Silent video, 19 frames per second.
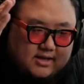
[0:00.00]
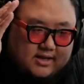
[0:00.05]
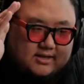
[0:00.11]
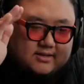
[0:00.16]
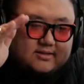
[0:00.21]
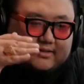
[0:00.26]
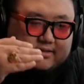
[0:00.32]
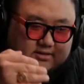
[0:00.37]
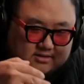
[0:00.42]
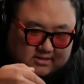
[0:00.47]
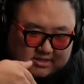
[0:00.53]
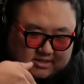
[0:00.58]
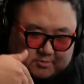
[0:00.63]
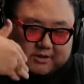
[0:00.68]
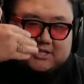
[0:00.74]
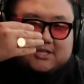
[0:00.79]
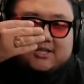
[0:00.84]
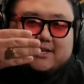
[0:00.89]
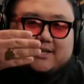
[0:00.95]
Like,
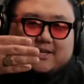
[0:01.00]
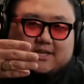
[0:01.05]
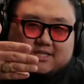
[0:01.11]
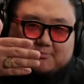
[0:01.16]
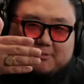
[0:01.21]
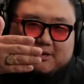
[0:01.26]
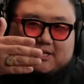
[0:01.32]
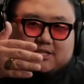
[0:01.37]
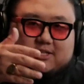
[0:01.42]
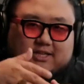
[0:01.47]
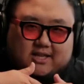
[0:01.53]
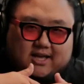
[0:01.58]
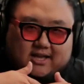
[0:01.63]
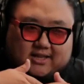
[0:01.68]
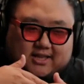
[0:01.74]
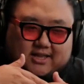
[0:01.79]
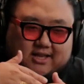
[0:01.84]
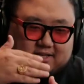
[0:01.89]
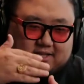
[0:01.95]
especially
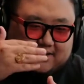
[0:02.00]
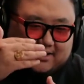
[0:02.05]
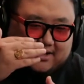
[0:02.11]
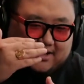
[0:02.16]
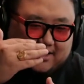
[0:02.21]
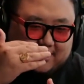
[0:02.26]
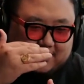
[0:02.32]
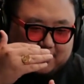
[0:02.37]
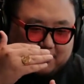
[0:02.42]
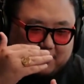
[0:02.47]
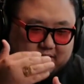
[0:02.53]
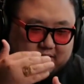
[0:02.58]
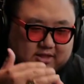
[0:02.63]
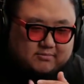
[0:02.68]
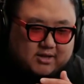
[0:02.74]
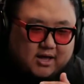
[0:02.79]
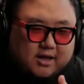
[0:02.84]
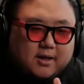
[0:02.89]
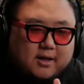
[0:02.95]
like that, the
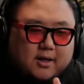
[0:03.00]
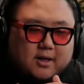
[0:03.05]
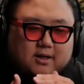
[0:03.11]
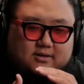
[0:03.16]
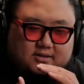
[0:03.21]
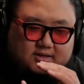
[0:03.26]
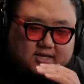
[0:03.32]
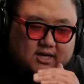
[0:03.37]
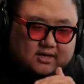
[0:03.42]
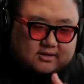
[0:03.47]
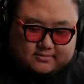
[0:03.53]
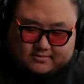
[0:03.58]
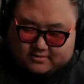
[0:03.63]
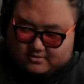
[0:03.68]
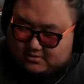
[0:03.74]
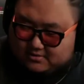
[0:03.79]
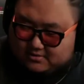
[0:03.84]
rhythm, the... Hold